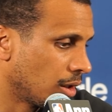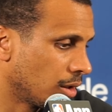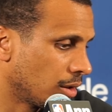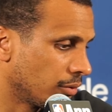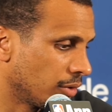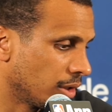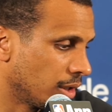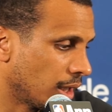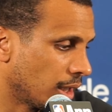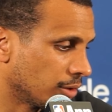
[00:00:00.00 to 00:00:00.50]

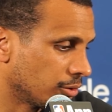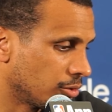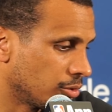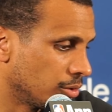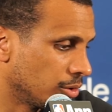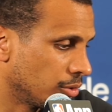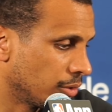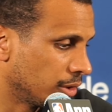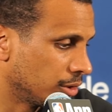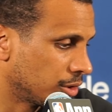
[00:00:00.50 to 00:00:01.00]
the guys do
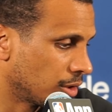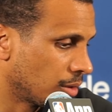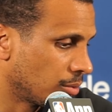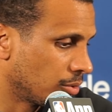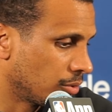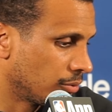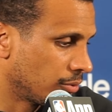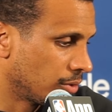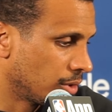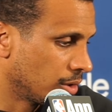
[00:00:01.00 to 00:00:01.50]
a great job
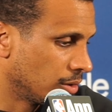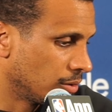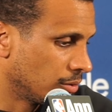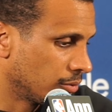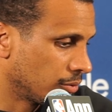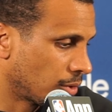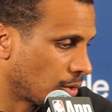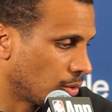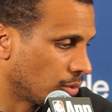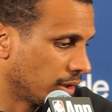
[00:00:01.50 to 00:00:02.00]

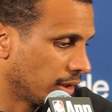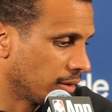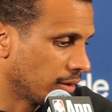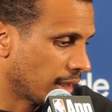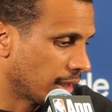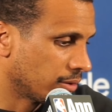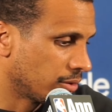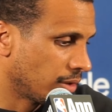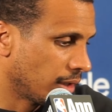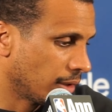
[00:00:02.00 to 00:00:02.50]
of holding
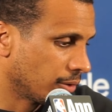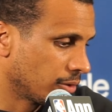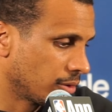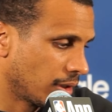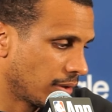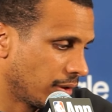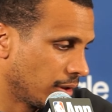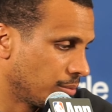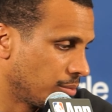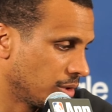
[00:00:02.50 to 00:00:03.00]
that standard, I
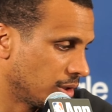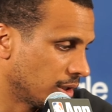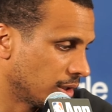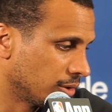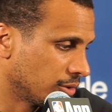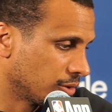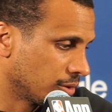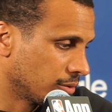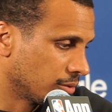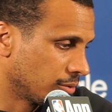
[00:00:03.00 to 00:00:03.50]
think,
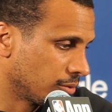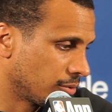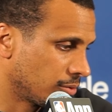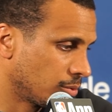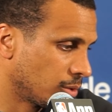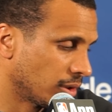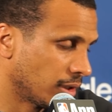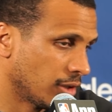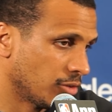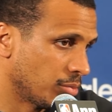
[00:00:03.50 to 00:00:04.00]
because of
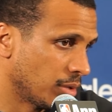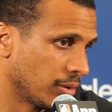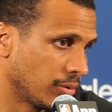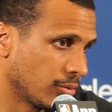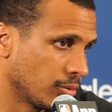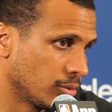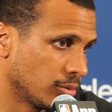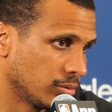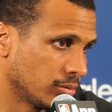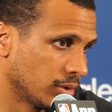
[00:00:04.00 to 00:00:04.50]
what they've been
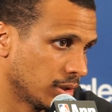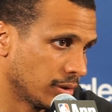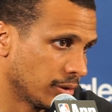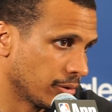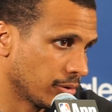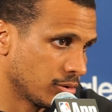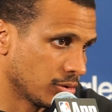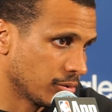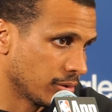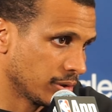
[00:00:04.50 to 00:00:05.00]
through in their
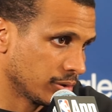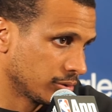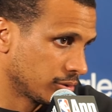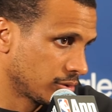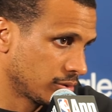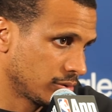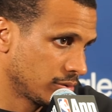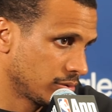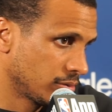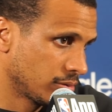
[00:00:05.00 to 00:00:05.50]
careers,
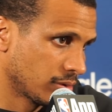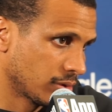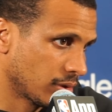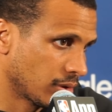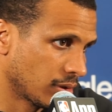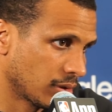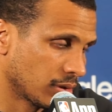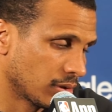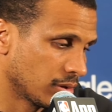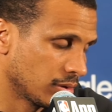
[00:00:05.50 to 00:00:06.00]
you
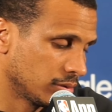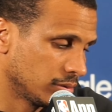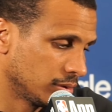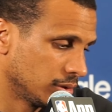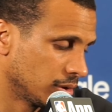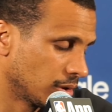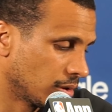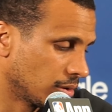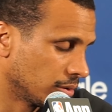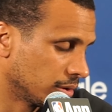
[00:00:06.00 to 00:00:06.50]

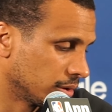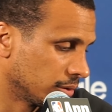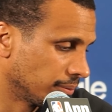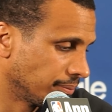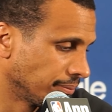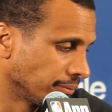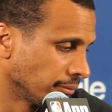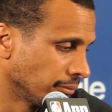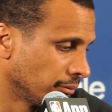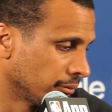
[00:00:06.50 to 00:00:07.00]
know, and
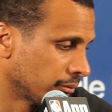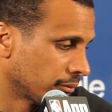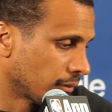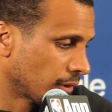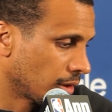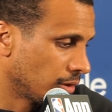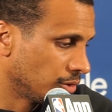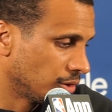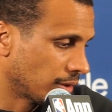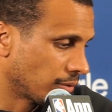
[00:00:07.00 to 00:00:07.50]

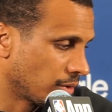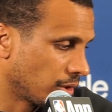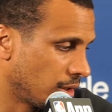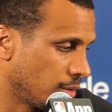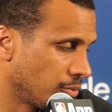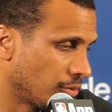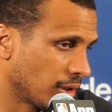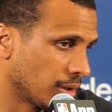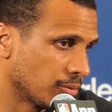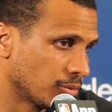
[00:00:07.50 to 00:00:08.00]
you just have to
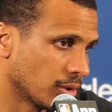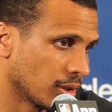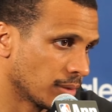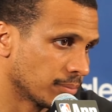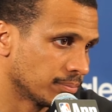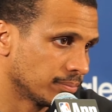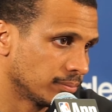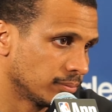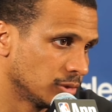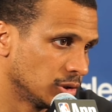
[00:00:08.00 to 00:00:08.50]
keep fighting for that.
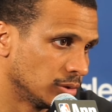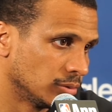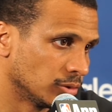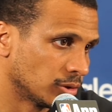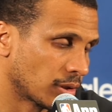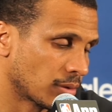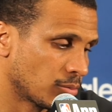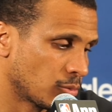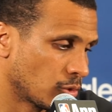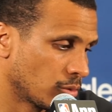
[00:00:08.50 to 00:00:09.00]
You know,
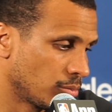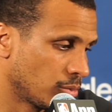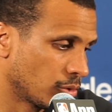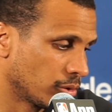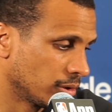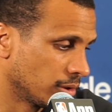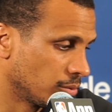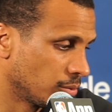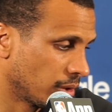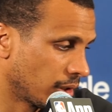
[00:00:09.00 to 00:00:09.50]
nothing more
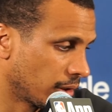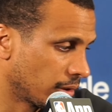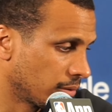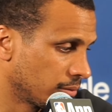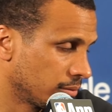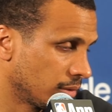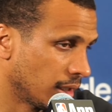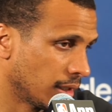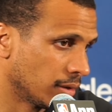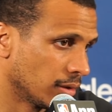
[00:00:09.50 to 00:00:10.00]
important than winning
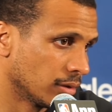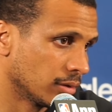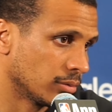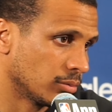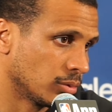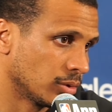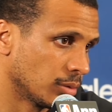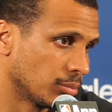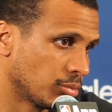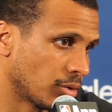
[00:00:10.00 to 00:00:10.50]
and
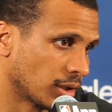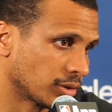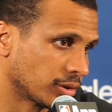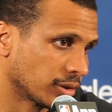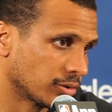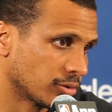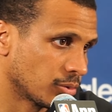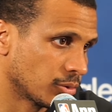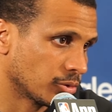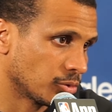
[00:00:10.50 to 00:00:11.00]
the
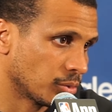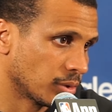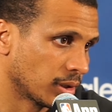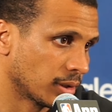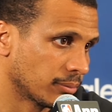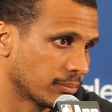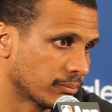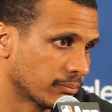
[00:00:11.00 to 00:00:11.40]
process towards winning.